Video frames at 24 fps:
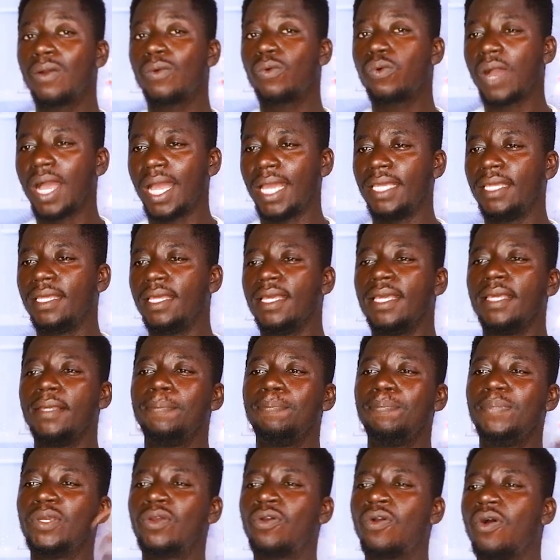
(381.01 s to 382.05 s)
Why?
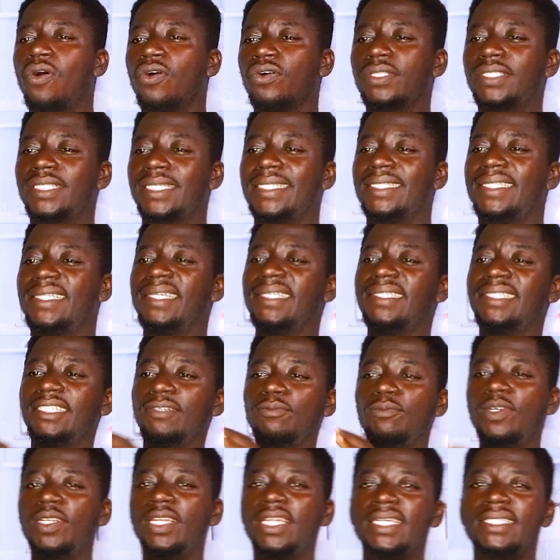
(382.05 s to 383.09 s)
Because this
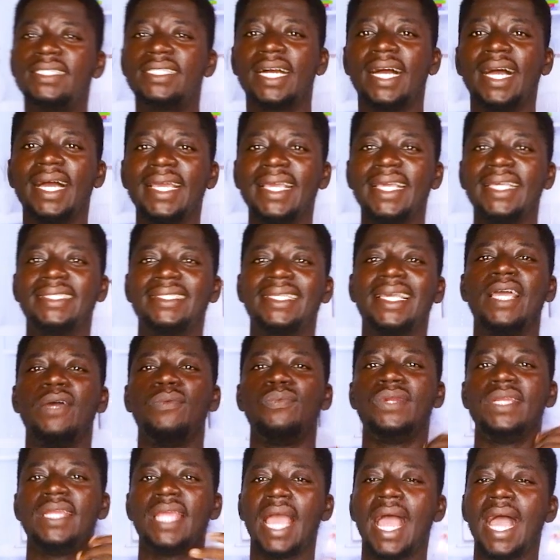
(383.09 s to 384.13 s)
simulator is a
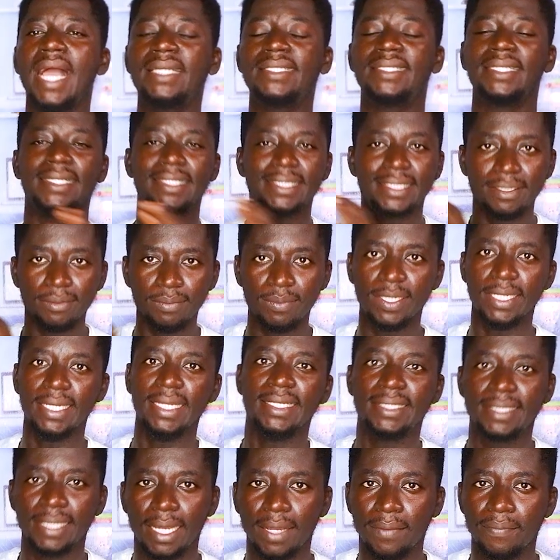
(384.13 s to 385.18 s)
React
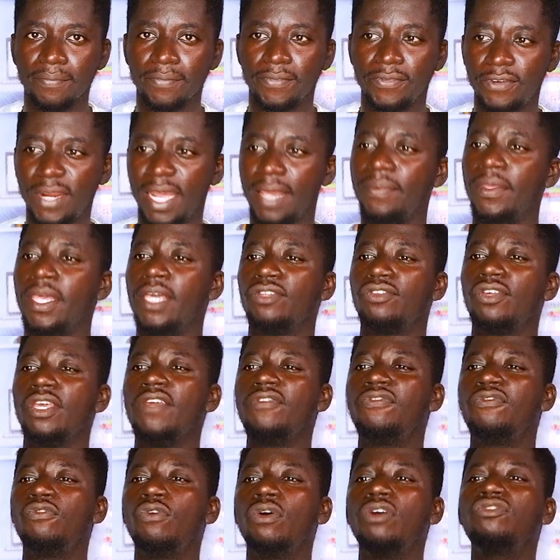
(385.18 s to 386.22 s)
simulator, right? So
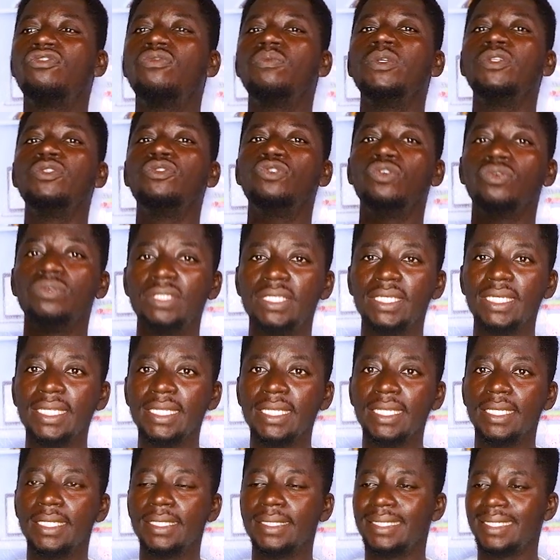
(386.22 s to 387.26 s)
if you want to be
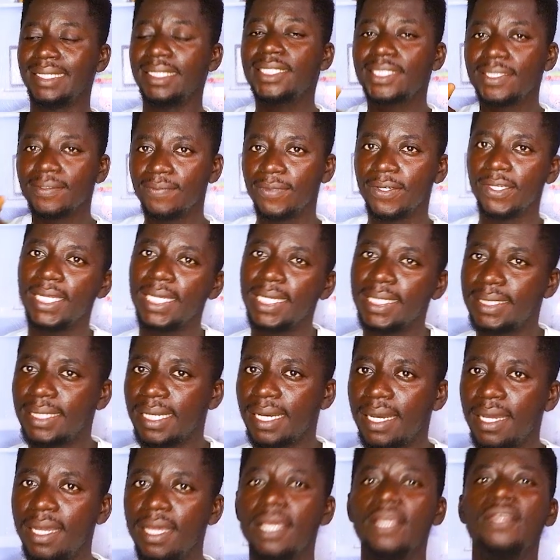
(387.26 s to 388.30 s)
using this
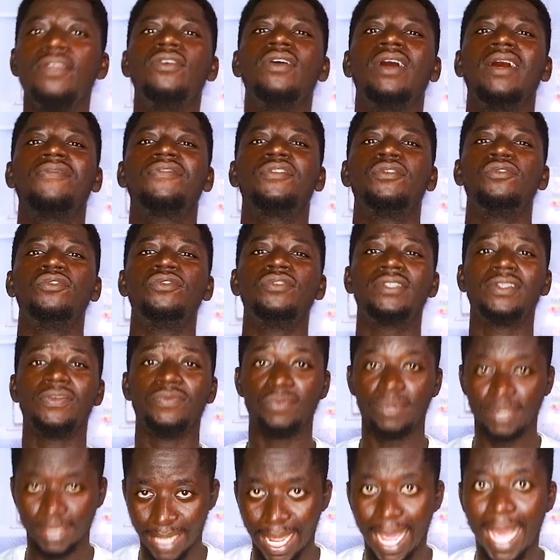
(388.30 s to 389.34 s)
simulator, you have to use
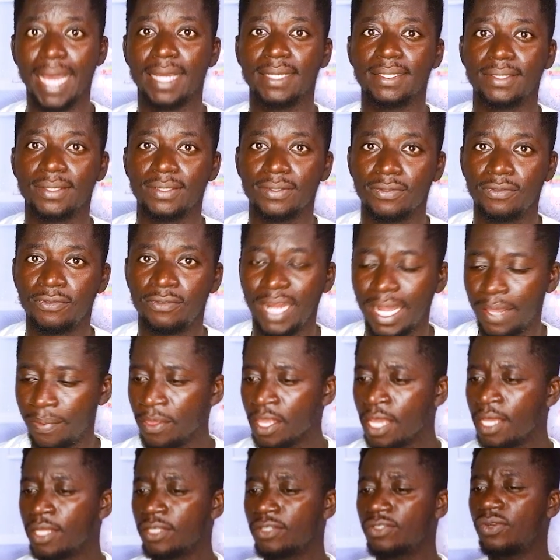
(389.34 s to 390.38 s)
React, right?